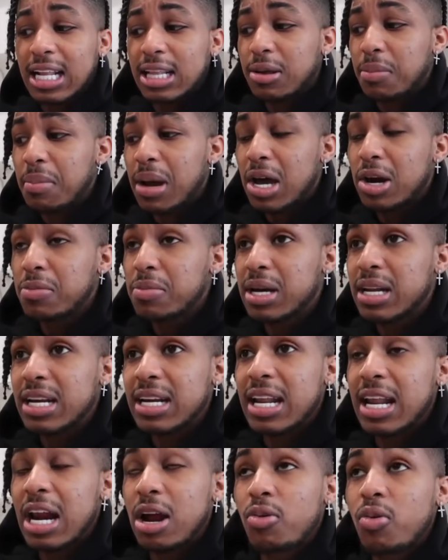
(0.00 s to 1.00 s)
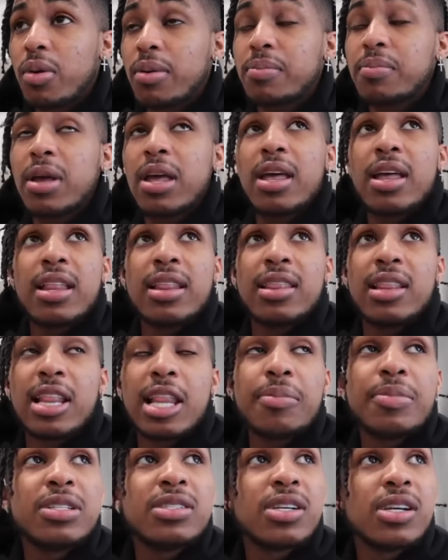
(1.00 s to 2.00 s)
tell
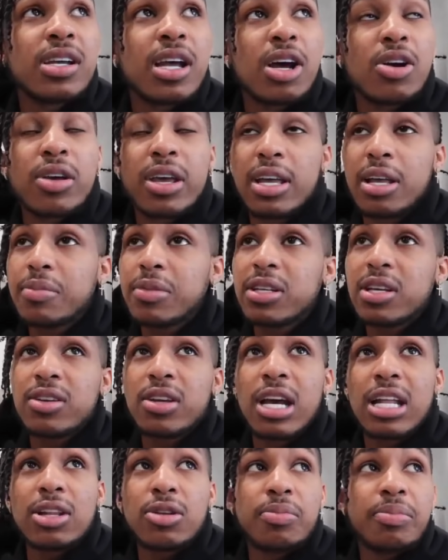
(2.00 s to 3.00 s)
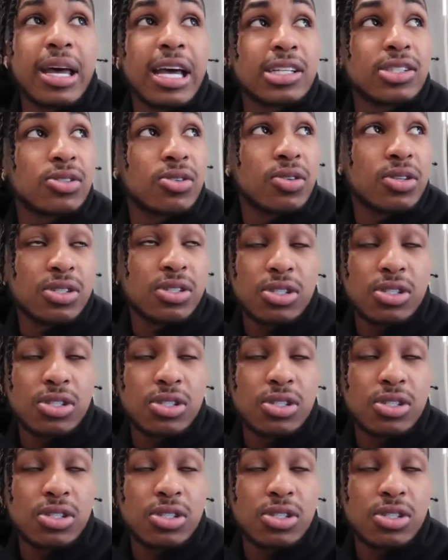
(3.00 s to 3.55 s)
you, okay, I'm gonna give you a little backstory